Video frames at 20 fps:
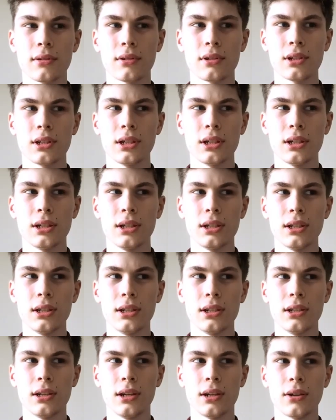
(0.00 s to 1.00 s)

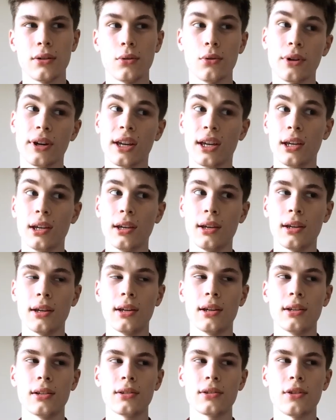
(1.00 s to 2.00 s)
she or he,
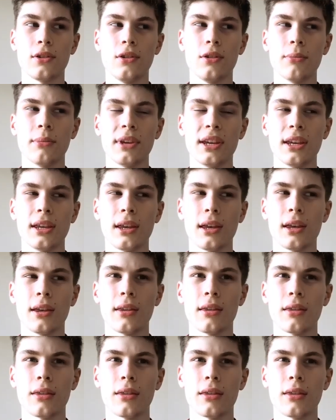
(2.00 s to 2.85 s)
told me